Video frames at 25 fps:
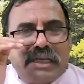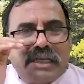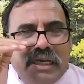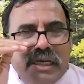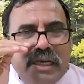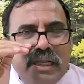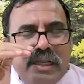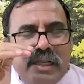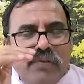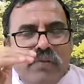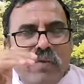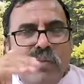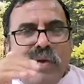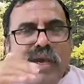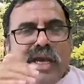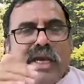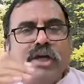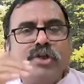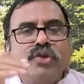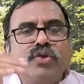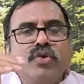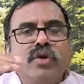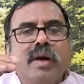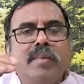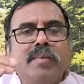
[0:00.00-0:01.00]
in the
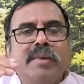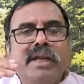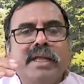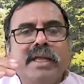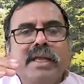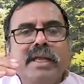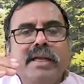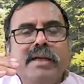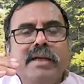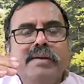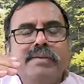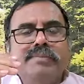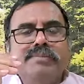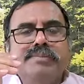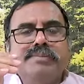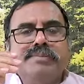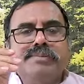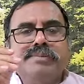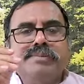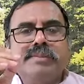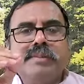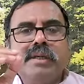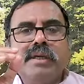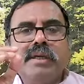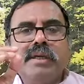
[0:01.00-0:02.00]
Vivekachudamani
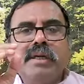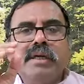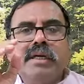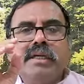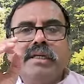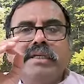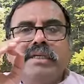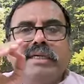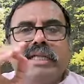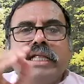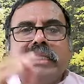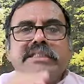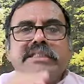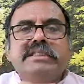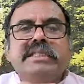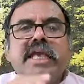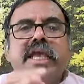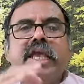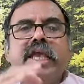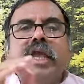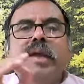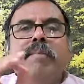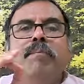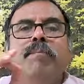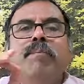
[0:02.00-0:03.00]
tells
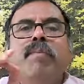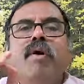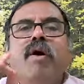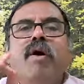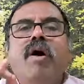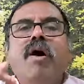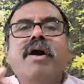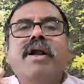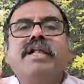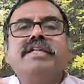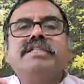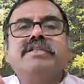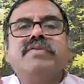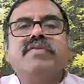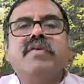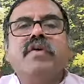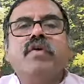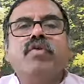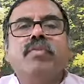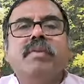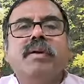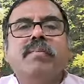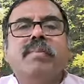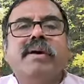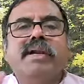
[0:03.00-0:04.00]
the importance of
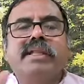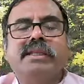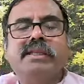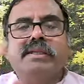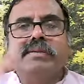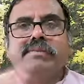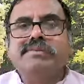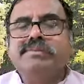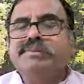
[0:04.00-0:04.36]
human birth.